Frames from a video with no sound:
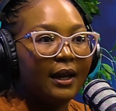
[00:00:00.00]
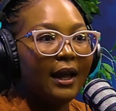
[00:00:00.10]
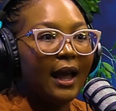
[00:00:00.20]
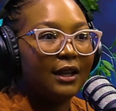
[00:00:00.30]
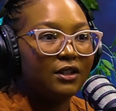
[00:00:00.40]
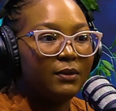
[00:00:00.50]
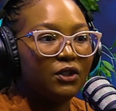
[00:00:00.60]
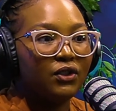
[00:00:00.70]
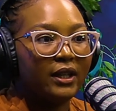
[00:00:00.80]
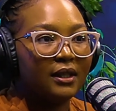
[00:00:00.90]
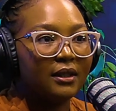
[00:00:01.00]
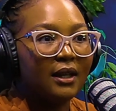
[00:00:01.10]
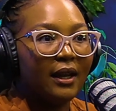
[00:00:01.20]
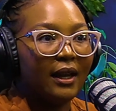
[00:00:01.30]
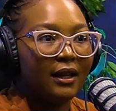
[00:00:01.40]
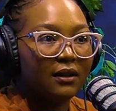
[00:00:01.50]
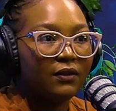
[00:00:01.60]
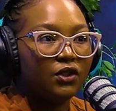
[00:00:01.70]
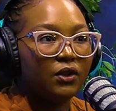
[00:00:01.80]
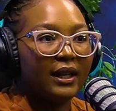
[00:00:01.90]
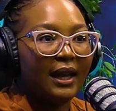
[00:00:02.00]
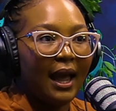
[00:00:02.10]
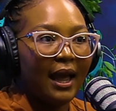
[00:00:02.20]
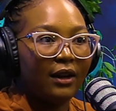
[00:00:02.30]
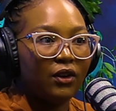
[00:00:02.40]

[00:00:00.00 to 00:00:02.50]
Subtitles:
has to be treated individually and